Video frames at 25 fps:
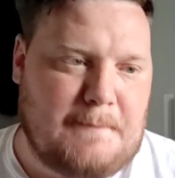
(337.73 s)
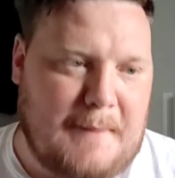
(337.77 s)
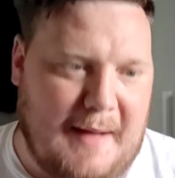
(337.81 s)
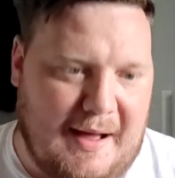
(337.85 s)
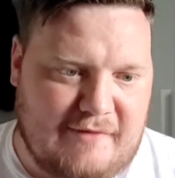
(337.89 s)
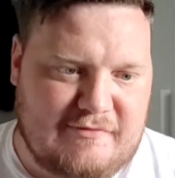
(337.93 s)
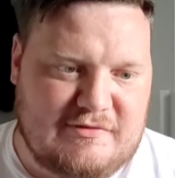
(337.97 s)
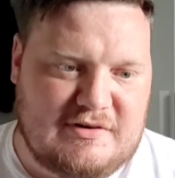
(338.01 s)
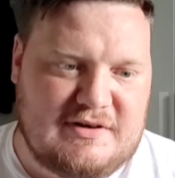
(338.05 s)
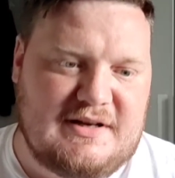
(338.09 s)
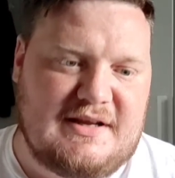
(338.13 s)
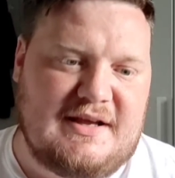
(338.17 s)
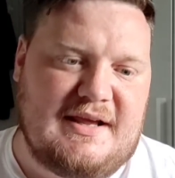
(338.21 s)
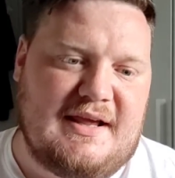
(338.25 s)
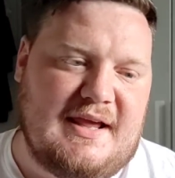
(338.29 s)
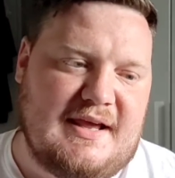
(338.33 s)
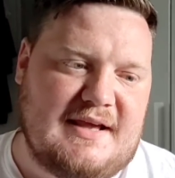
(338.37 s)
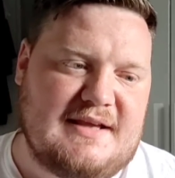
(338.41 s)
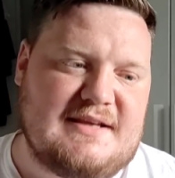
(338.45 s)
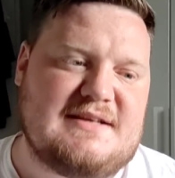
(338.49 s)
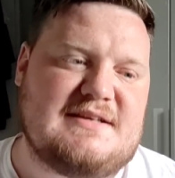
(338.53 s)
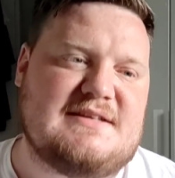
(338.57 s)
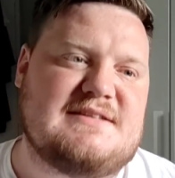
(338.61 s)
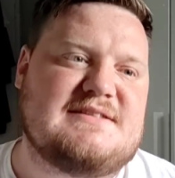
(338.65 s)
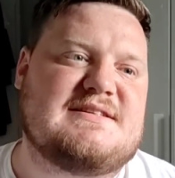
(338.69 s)
Apparently,
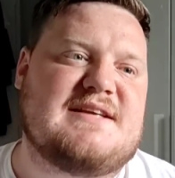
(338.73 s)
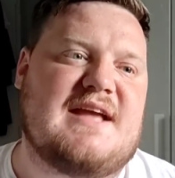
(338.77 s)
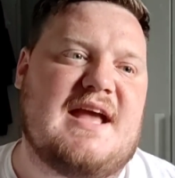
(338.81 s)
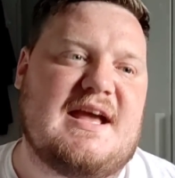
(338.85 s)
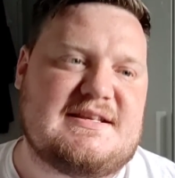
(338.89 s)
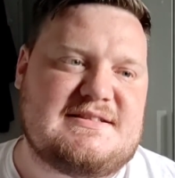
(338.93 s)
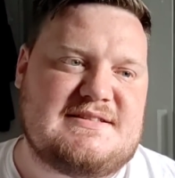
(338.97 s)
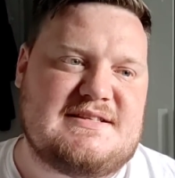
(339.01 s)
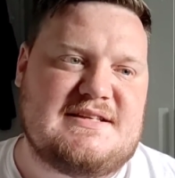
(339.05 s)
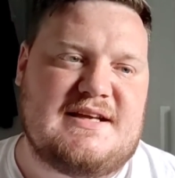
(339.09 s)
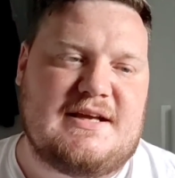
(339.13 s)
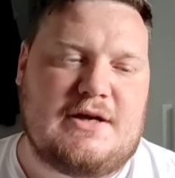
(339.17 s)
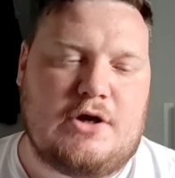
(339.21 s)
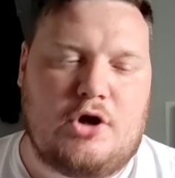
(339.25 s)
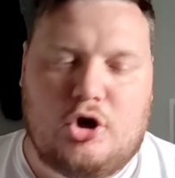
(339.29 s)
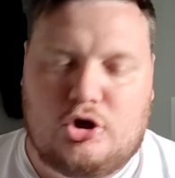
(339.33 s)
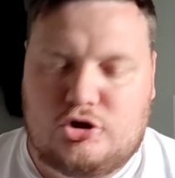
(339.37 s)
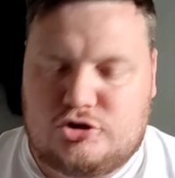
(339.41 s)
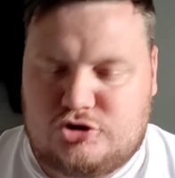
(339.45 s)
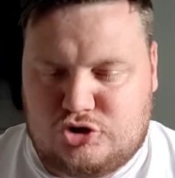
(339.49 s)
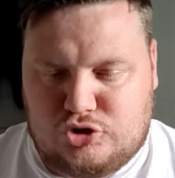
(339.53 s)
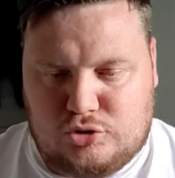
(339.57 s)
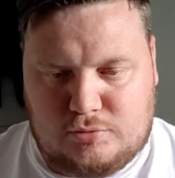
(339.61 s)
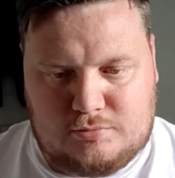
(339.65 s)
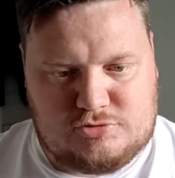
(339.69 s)
he is getting
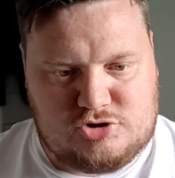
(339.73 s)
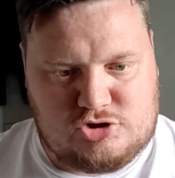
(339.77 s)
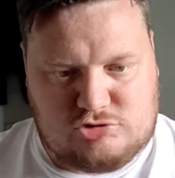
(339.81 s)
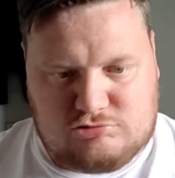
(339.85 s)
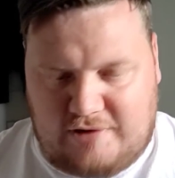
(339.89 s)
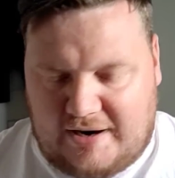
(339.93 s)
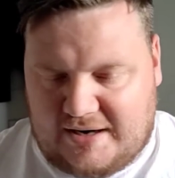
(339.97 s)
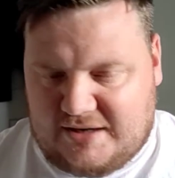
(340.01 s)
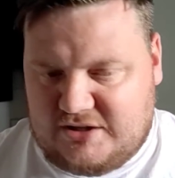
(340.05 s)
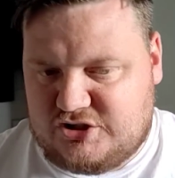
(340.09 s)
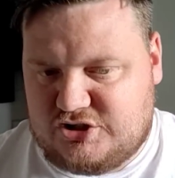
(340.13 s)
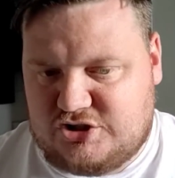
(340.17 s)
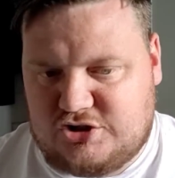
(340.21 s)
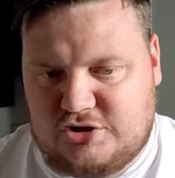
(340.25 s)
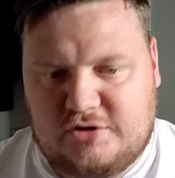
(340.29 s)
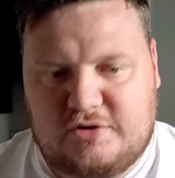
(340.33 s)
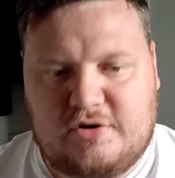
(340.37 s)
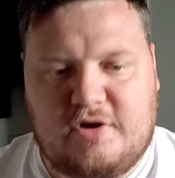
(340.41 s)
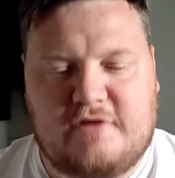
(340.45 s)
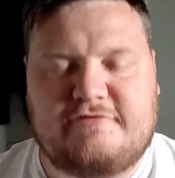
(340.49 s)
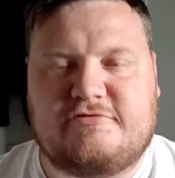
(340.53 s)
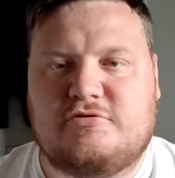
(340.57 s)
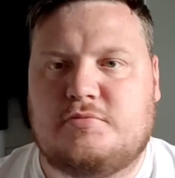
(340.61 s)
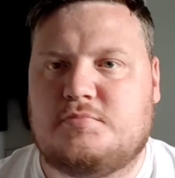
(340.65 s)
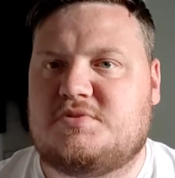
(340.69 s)
some
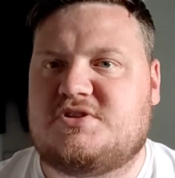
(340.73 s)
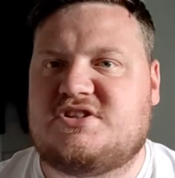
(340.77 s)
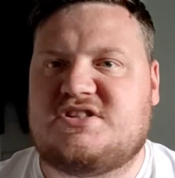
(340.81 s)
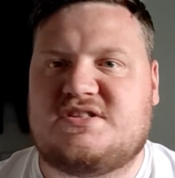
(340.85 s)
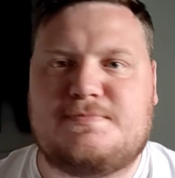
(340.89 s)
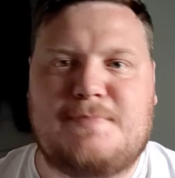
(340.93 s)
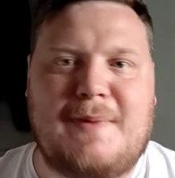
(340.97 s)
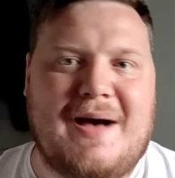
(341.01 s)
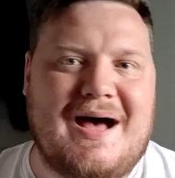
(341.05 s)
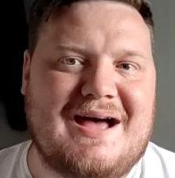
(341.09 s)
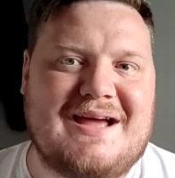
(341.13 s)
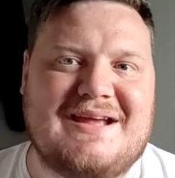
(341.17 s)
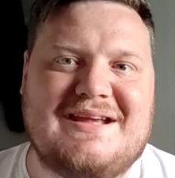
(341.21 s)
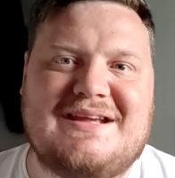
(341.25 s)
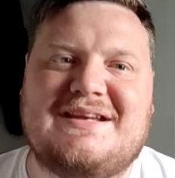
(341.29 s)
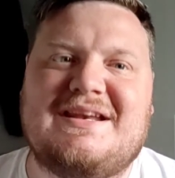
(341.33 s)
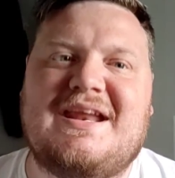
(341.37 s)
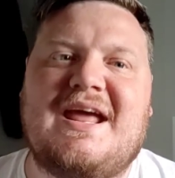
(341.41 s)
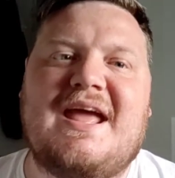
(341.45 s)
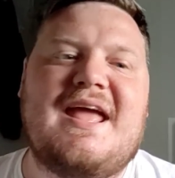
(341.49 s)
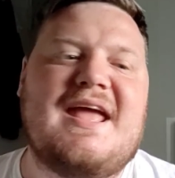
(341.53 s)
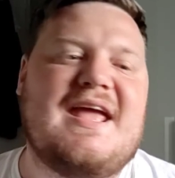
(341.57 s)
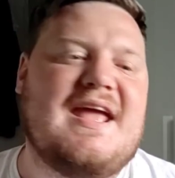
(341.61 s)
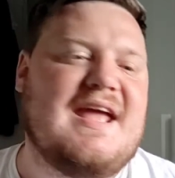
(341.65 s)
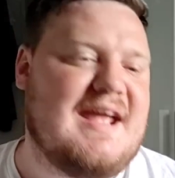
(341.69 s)
traction from
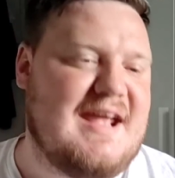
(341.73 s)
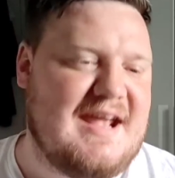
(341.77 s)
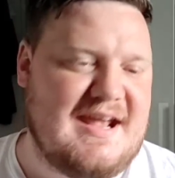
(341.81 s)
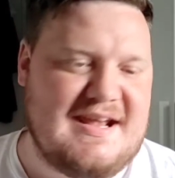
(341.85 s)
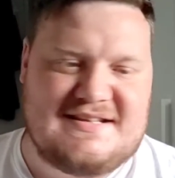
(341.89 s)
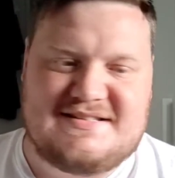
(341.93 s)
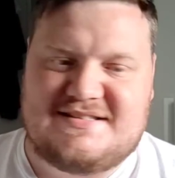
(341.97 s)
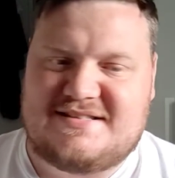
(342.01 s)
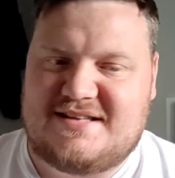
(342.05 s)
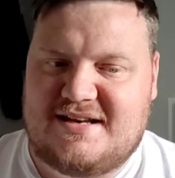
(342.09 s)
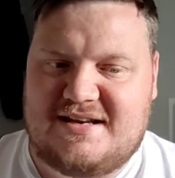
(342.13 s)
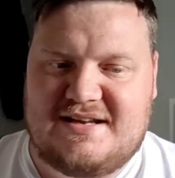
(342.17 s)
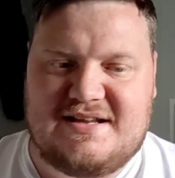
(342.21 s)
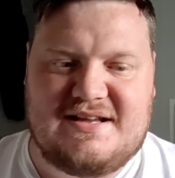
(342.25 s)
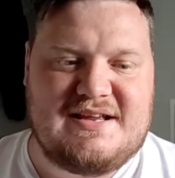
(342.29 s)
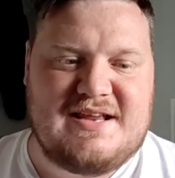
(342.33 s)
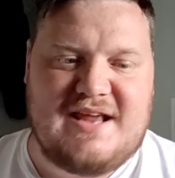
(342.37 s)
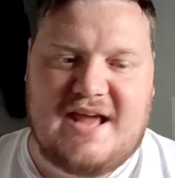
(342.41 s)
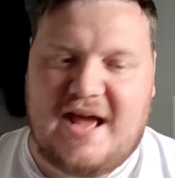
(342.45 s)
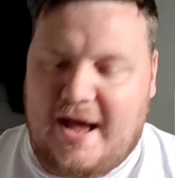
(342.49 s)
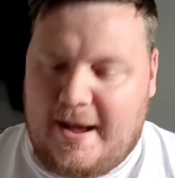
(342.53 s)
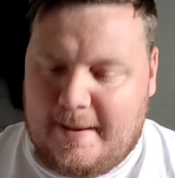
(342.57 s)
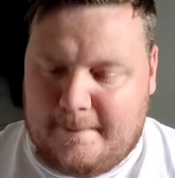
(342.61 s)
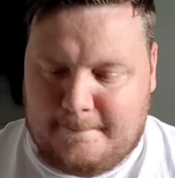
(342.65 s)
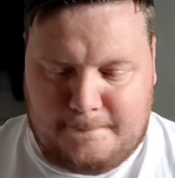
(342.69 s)
Spain,
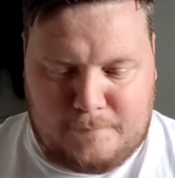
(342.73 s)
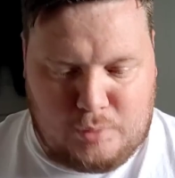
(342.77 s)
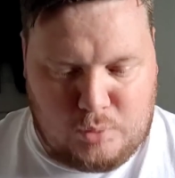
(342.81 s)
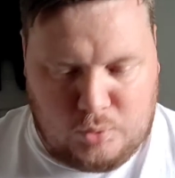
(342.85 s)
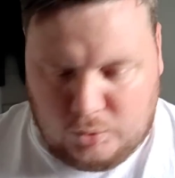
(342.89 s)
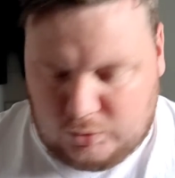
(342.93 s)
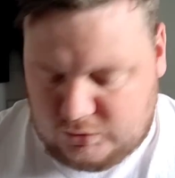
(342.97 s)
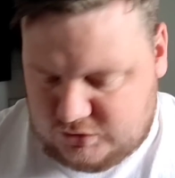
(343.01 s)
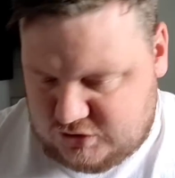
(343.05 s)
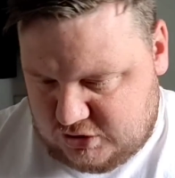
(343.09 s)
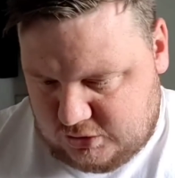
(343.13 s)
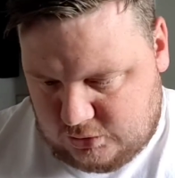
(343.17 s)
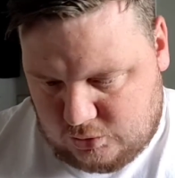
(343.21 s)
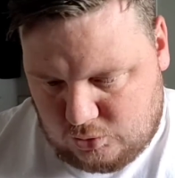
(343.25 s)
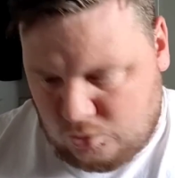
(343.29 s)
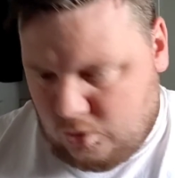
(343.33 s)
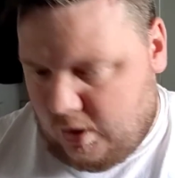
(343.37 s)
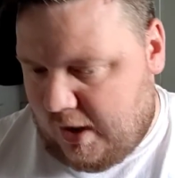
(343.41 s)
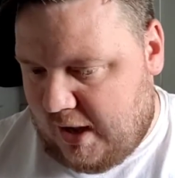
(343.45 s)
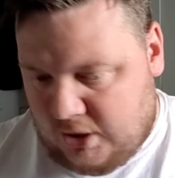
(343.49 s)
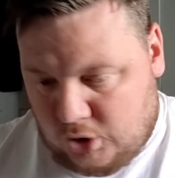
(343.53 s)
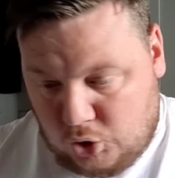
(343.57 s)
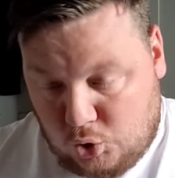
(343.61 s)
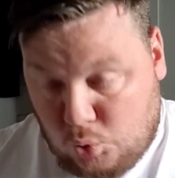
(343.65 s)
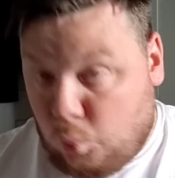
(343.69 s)
Italy and
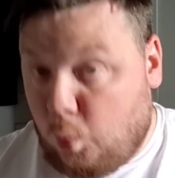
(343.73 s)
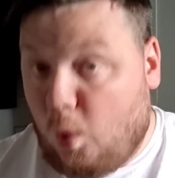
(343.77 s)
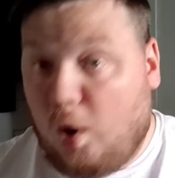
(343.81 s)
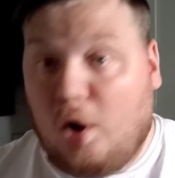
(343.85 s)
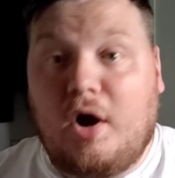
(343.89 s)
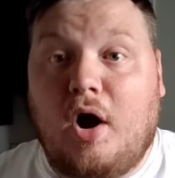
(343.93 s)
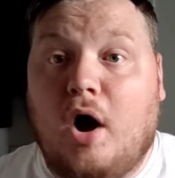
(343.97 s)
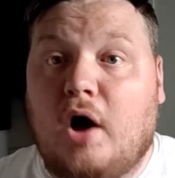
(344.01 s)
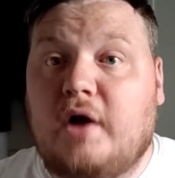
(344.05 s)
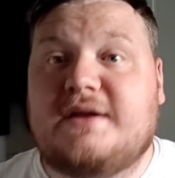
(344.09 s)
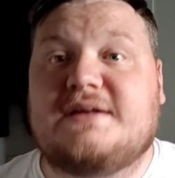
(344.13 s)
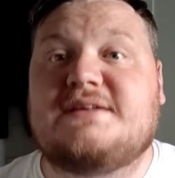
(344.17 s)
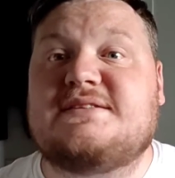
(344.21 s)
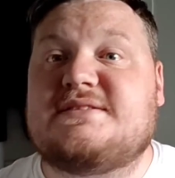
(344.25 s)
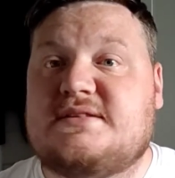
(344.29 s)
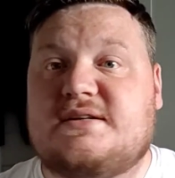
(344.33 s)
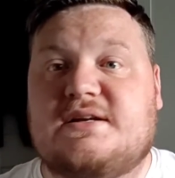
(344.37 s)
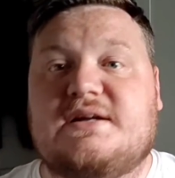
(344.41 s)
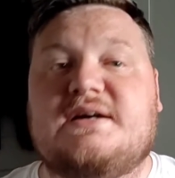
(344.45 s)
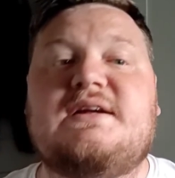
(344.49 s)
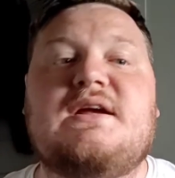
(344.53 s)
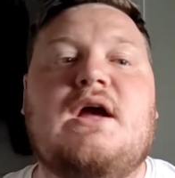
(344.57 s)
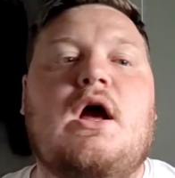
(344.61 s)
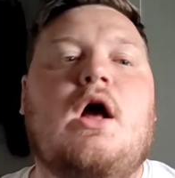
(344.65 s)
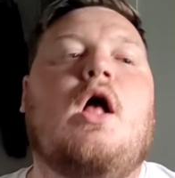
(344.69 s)
Portugal. And quite
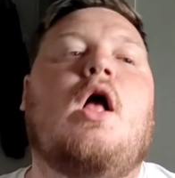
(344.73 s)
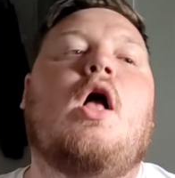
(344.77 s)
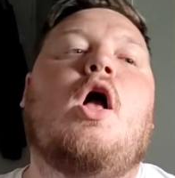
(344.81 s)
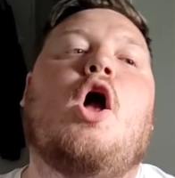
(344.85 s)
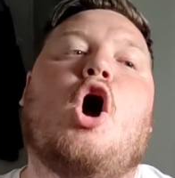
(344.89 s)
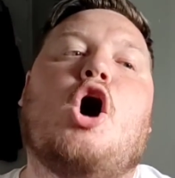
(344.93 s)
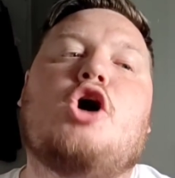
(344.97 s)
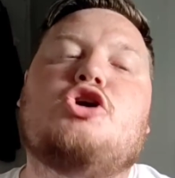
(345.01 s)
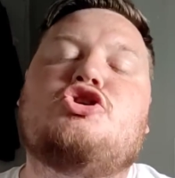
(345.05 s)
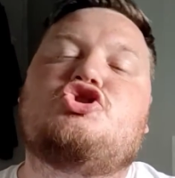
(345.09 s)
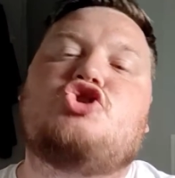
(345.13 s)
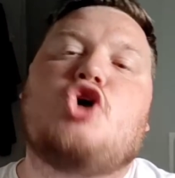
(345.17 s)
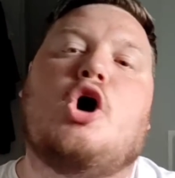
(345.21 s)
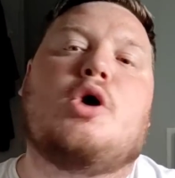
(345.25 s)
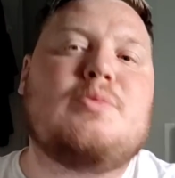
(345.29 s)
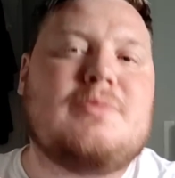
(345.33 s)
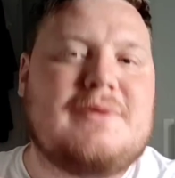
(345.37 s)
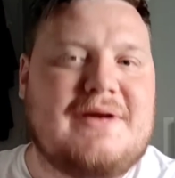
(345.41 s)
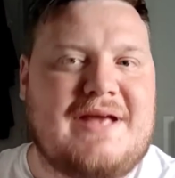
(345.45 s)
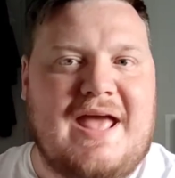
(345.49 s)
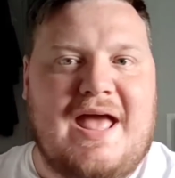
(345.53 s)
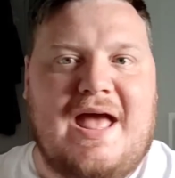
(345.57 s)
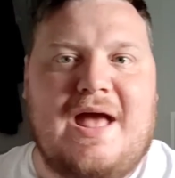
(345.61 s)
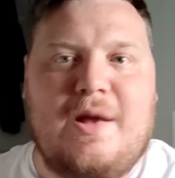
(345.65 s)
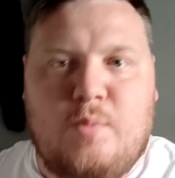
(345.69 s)
honestly, I
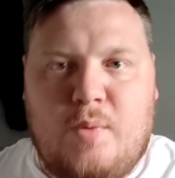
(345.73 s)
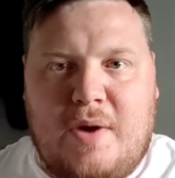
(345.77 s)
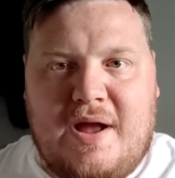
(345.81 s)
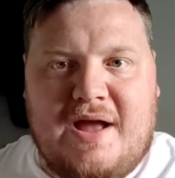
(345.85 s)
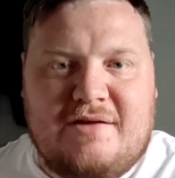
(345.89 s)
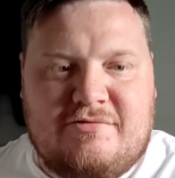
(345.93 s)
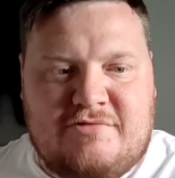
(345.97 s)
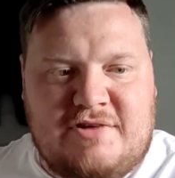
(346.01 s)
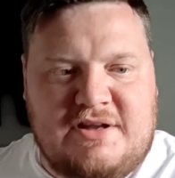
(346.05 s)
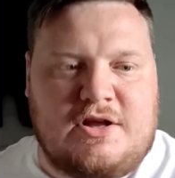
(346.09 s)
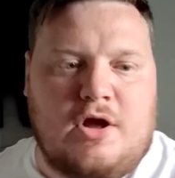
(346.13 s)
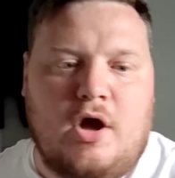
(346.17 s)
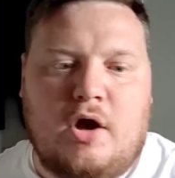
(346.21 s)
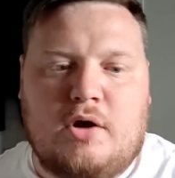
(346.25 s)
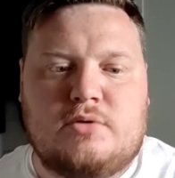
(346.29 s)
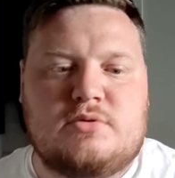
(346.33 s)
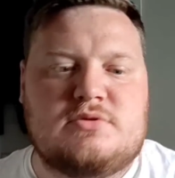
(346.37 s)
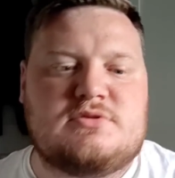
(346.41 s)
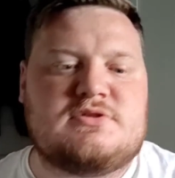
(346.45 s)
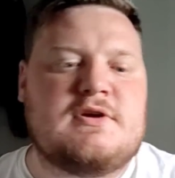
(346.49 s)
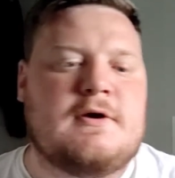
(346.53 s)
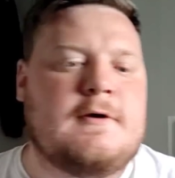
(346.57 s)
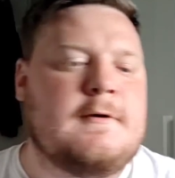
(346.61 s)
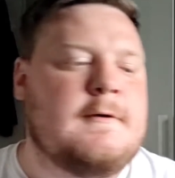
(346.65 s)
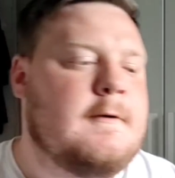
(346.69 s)
don't care where he
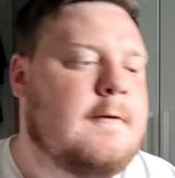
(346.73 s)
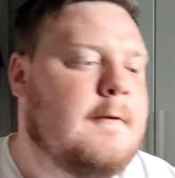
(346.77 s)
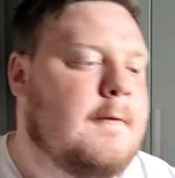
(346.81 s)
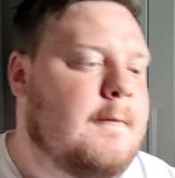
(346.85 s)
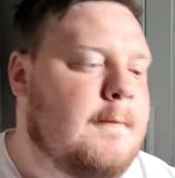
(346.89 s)
goes.